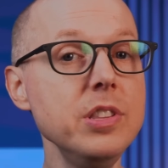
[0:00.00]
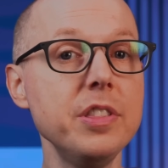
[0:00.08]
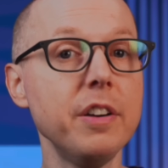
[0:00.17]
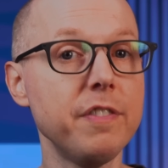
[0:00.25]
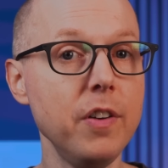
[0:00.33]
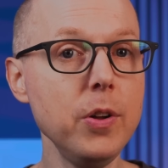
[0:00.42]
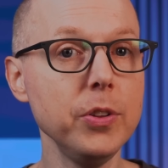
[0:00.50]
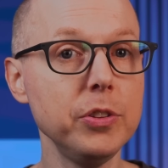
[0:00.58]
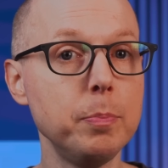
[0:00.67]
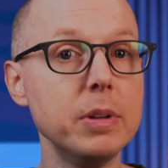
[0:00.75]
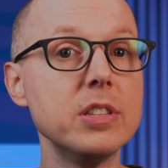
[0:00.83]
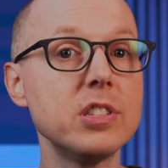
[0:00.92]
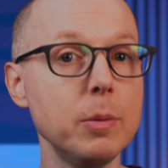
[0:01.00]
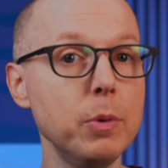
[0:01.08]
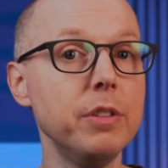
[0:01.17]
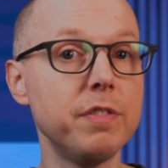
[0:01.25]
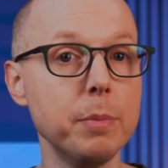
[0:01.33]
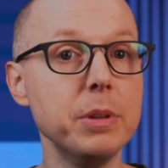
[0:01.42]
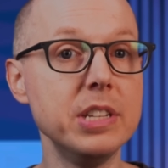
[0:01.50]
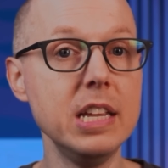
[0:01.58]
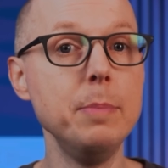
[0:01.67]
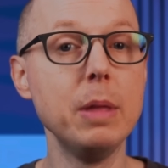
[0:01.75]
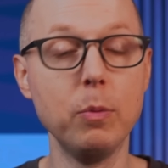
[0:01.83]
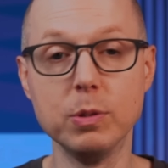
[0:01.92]
wasn't their fault, but someone from the
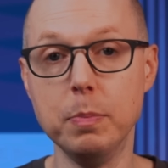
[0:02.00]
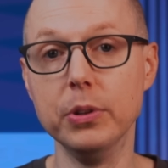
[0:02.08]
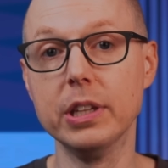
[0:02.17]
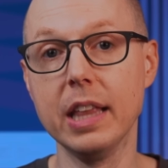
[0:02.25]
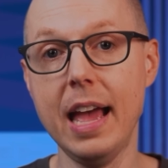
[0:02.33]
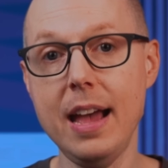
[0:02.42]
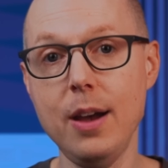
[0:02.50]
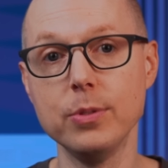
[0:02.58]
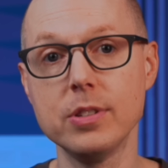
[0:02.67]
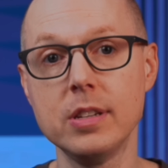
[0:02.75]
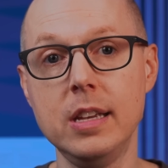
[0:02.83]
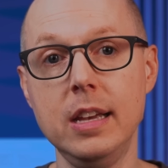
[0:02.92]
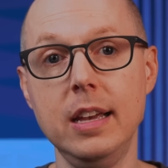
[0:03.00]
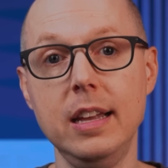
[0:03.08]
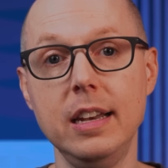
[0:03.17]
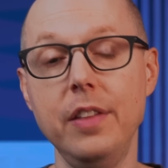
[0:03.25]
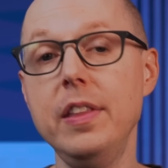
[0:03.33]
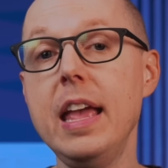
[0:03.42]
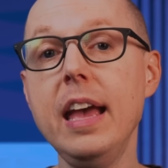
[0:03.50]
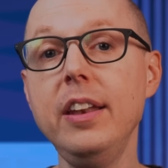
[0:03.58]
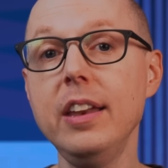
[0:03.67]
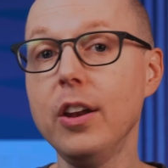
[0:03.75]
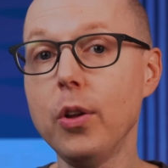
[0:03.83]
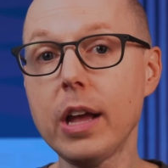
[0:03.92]
team that was building the house. And in the
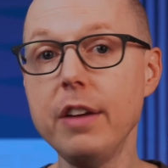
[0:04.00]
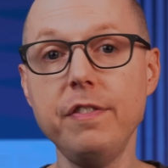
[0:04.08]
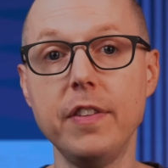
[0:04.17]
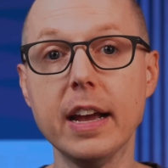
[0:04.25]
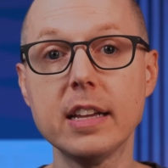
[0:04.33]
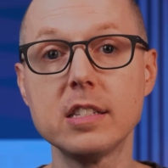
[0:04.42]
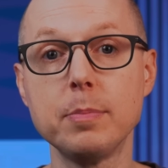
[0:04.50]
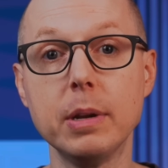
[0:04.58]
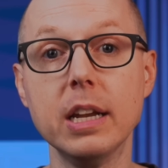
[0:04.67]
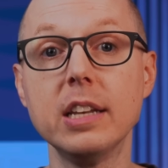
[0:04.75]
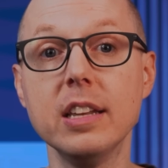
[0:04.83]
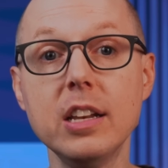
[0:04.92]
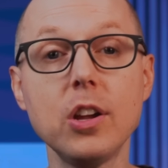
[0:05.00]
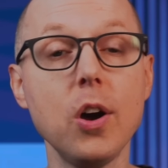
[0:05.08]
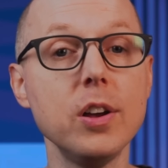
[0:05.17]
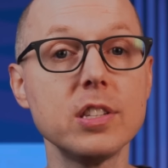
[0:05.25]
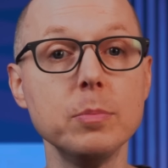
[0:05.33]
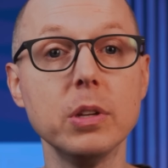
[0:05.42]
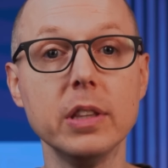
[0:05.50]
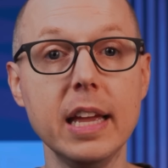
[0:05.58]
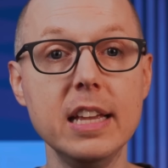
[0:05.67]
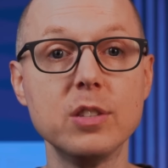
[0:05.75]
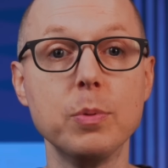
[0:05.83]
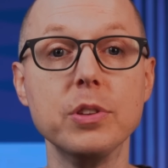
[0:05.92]
end, it all got fixed, but it did cause some
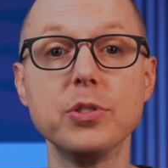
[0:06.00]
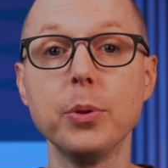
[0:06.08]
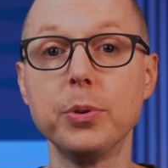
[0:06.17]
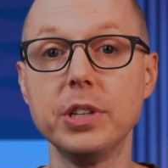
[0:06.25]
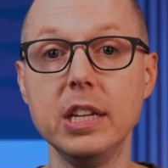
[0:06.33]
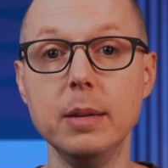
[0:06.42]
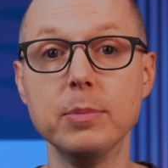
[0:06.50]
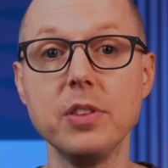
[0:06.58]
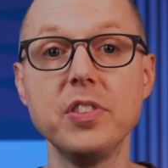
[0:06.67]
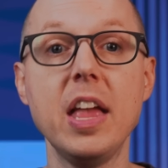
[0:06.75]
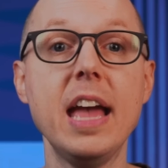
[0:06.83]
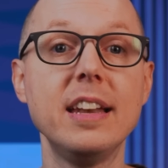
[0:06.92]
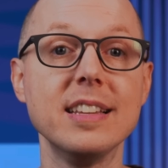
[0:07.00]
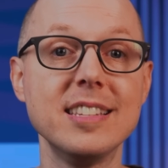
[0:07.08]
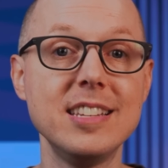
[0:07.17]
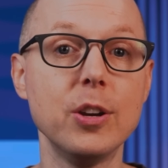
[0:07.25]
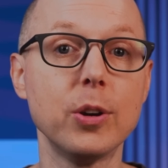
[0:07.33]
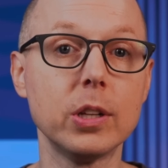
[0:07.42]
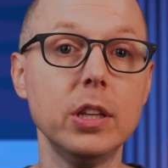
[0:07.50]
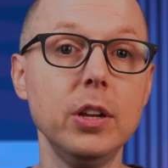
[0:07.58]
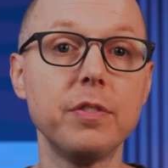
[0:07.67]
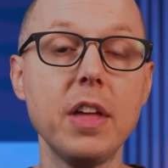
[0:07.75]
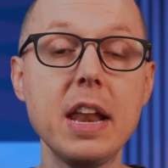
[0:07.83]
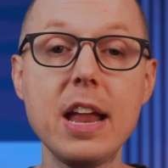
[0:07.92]
delays with the solar team since they had to steer
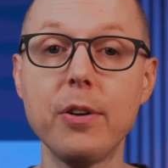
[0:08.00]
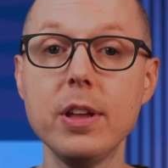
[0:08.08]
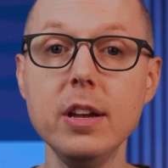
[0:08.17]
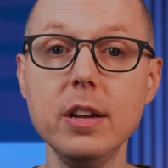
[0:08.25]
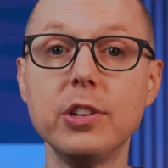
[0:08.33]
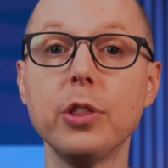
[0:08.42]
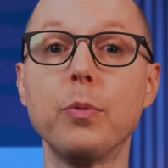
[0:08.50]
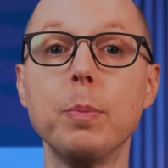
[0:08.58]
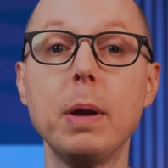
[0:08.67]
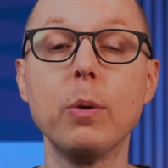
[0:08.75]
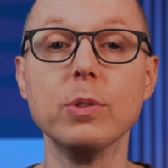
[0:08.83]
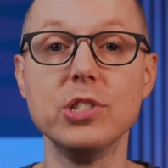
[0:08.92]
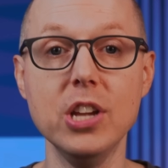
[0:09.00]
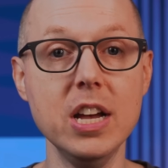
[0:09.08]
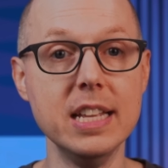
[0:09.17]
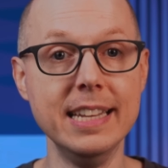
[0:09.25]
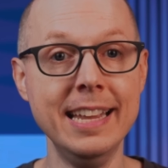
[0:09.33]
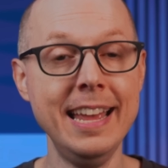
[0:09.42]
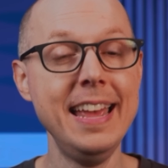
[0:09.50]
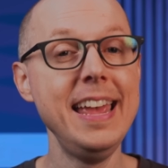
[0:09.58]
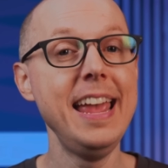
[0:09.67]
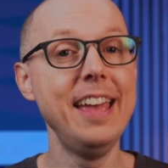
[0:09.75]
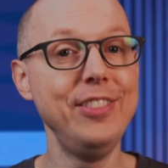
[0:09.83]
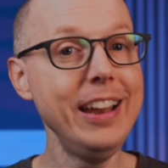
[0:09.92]
clear of that area until the repair was done.
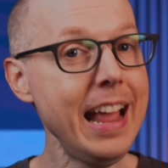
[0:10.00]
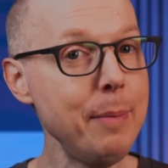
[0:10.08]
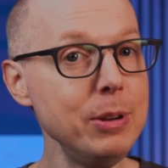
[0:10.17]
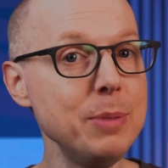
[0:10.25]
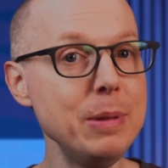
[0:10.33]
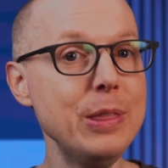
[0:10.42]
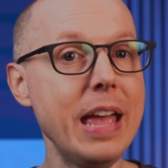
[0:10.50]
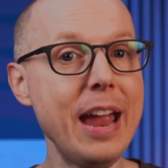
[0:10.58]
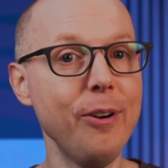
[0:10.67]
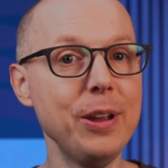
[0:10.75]
And that happened to be the